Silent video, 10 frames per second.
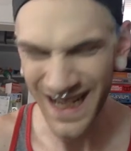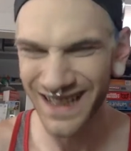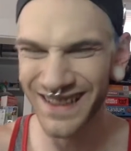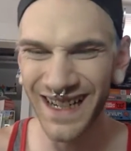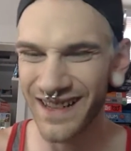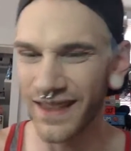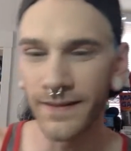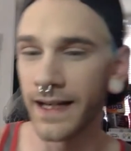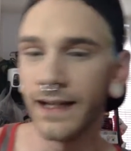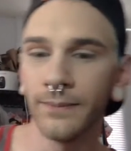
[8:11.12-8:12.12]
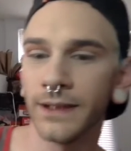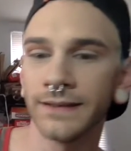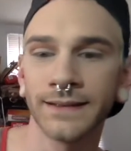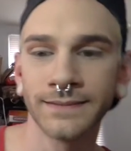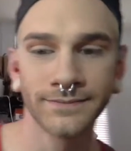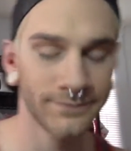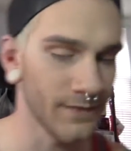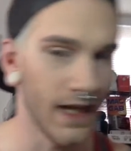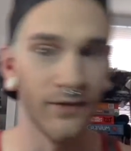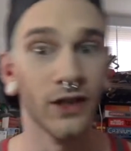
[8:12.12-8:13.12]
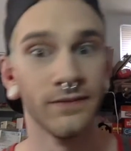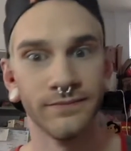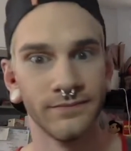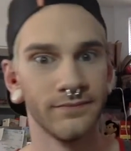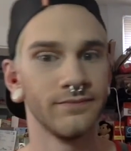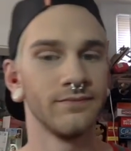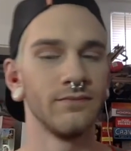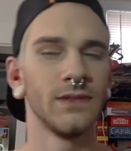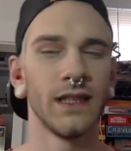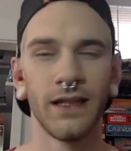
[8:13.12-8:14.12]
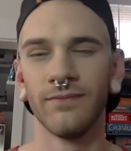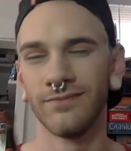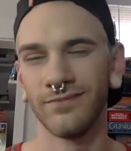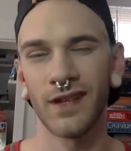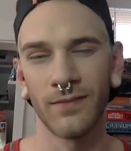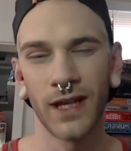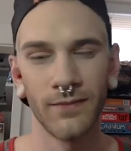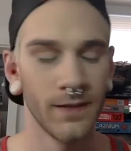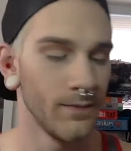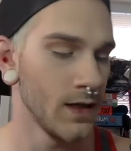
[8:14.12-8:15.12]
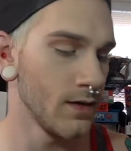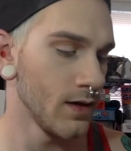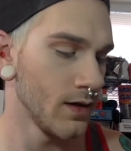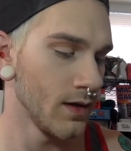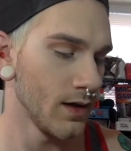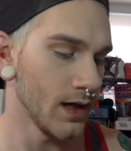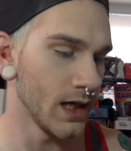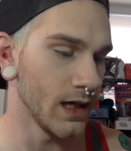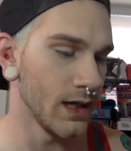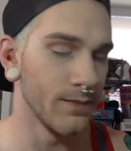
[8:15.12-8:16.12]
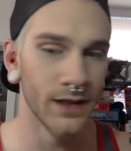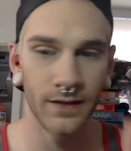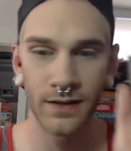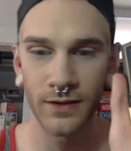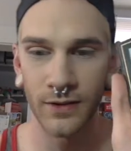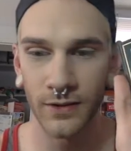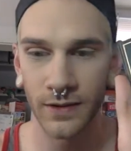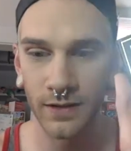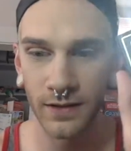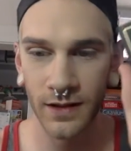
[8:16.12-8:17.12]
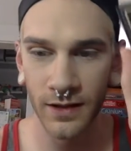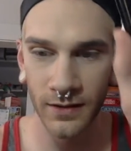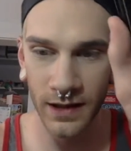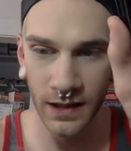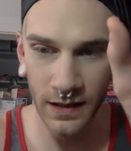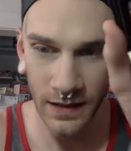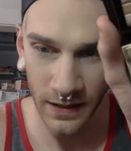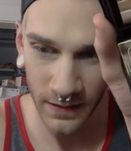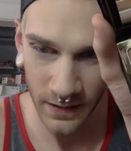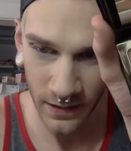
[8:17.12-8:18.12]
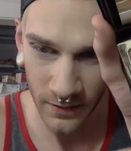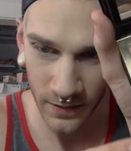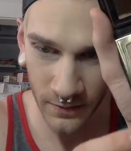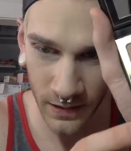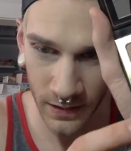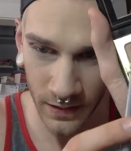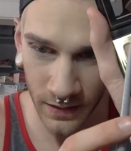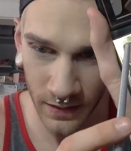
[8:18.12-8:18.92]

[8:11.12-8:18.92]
it's not a thing that happens. Ever. Sometimes. So underneath, I like to go in with,